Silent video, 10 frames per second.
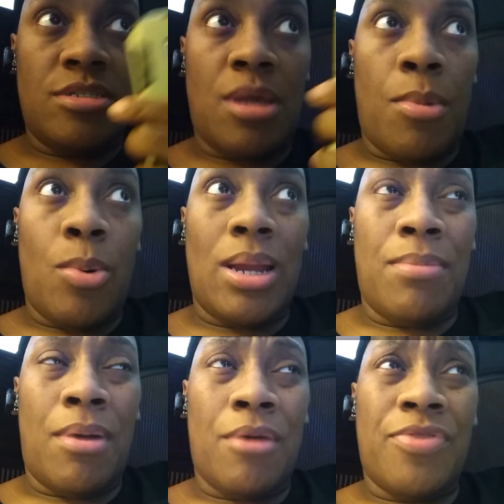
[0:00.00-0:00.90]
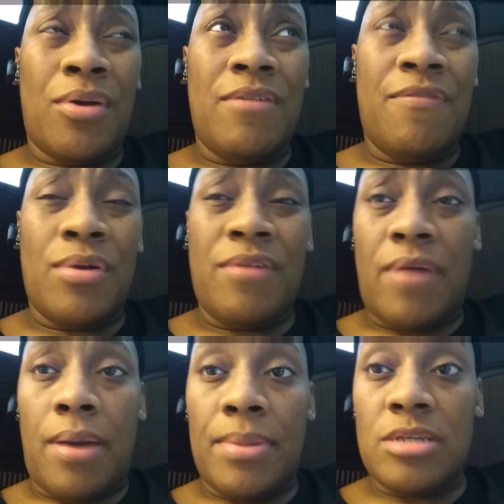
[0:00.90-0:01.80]
so i'm gonna wait about 30
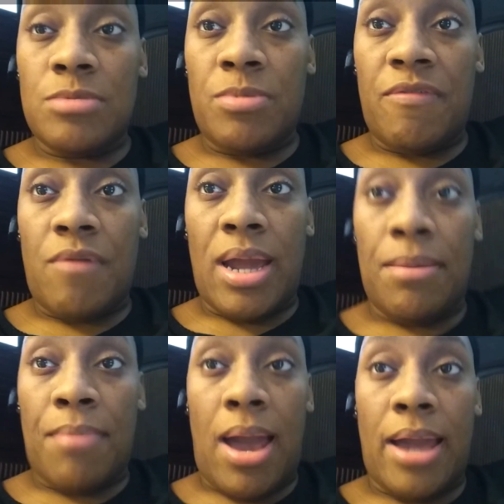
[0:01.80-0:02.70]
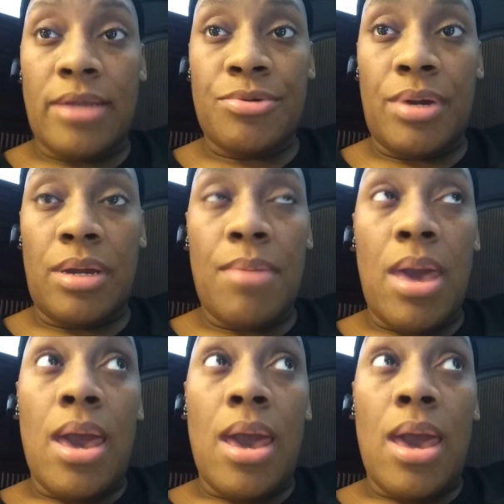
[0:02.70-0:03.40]
45 minutes before i eat my ice cream